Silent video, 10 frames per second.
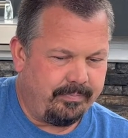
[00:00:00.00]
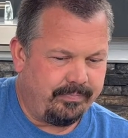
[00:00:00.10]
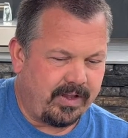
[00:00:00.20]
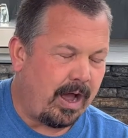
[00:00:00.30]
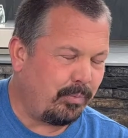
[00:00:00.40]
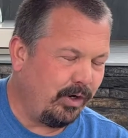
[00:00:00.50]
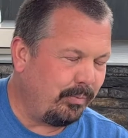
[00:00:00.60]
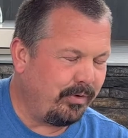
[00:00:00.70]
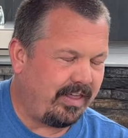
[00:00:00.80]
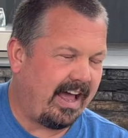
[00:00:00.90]
not put up
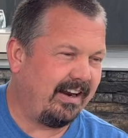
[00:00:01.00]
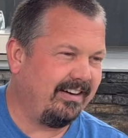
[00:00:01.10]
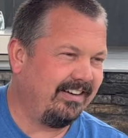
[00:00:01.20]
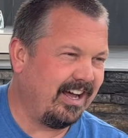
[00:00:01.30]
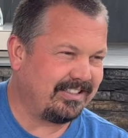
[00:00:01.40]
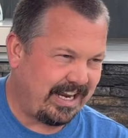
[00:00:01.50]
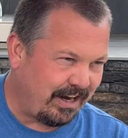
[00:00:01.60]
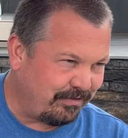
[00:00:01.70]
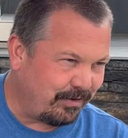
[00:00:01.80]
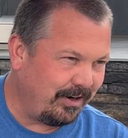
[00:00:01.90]
with that, not
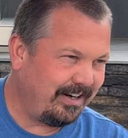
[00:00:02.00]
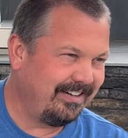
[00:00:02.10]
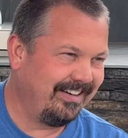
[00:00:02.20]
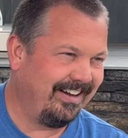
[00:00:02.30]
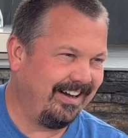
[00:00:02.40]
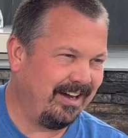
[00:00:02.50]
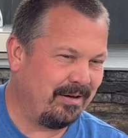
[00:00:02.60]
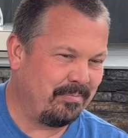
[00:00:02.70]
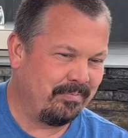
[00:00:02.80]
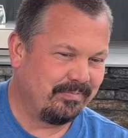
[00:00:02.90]
stand for it.
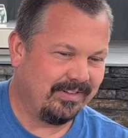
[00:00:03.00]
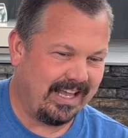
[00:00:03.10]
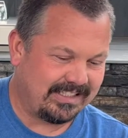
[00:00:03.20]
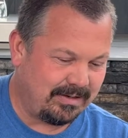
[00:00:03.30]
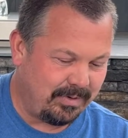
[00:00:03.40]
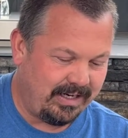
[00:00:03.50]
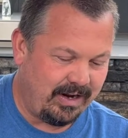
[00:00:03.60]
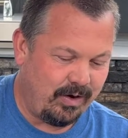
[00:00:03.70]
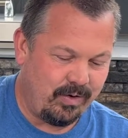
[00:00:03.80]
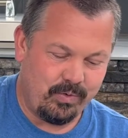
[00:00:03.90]
Let somebody
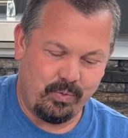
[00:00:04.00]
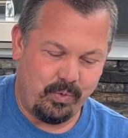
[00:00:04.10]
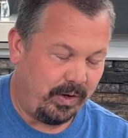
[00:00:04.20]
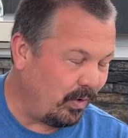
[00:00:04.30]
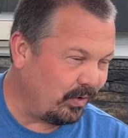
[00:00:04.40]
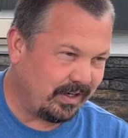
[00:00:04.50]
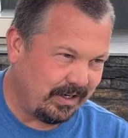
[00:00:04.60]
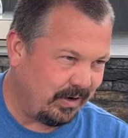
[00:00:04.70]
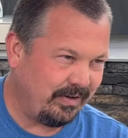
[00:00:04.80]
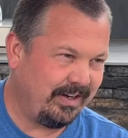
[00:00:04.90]
know we won't
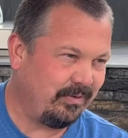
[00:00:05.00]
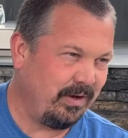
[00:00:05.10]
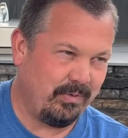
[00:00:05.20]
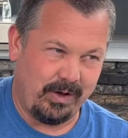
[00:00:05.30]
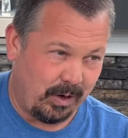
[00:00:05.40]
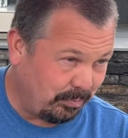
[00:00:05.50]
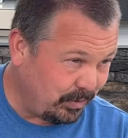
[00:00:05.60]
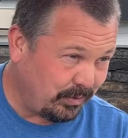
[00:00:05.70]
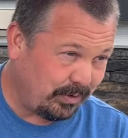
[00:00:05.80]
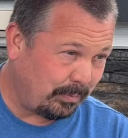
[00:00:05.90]
condone it. We will help you
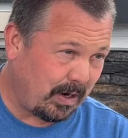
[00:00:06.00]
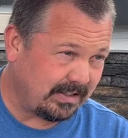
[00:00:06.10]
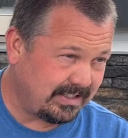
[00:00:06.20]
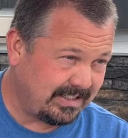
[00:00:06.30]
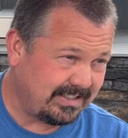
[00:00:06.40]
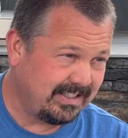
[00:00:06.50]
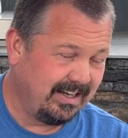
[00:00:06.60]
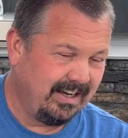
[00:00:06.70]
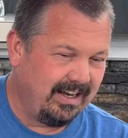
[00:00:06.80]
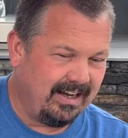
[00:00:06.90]
through the process.
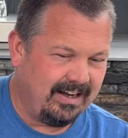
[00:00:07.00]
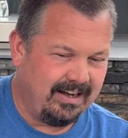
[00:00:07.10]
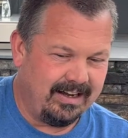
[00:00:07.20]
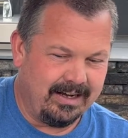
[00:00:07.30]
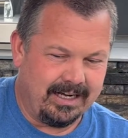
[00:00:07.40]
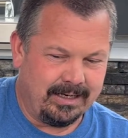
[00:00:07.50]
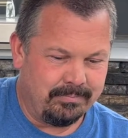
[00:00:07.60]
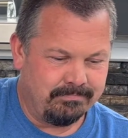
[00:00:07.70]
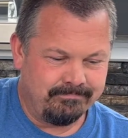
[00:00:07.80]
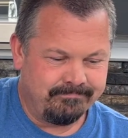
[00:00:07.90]

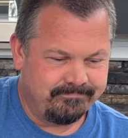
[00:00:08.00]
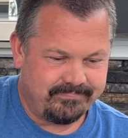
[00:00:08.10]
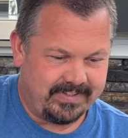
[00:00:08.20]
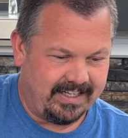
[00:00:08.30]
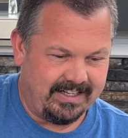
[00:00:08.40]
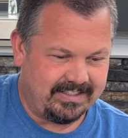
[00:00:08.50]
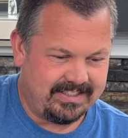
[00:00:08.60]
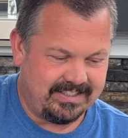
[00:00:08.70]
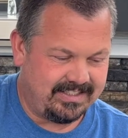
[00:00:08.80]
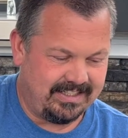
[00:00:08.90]
That
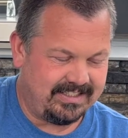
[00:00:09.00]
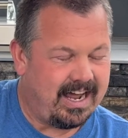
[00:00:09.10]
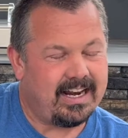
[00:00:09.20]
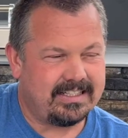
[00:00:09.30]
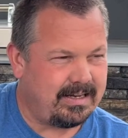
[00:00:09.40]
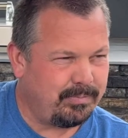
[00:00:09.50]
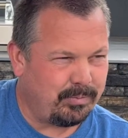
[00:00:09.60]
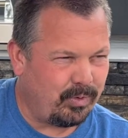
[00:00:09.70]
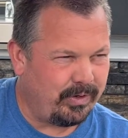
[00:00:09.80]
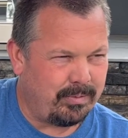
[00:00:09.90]
it's not
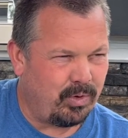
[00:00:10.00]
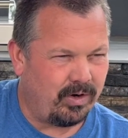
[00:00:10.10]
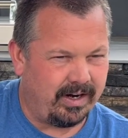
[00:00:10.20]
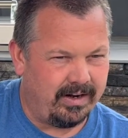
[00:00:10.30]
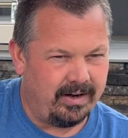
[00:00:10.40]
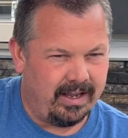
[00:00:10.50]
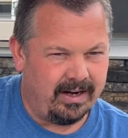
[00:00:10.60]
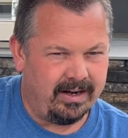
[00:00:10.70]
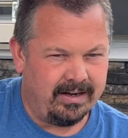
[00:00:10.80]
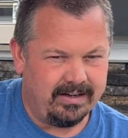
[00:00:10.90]
acceptable anymore.
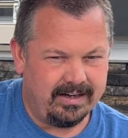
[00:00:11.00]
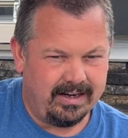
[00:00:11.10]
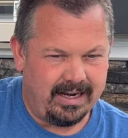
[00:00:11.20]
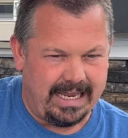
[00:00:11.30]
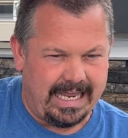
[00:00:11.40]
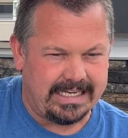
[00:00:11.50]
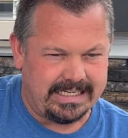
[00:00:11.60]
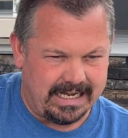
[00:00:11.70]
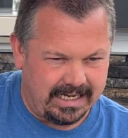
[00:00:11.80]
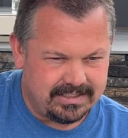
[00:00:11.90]
And it
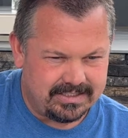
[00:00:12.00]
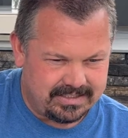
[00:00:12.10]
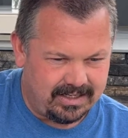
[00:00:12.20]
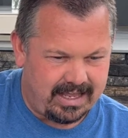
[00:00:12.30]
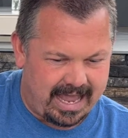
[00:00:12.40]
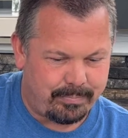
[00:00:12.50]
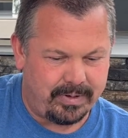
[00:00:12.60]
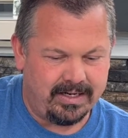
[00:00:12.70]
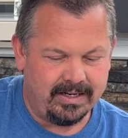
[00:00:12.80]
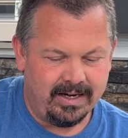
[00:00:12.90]
does still
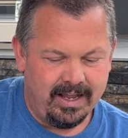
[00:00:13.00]
happen, and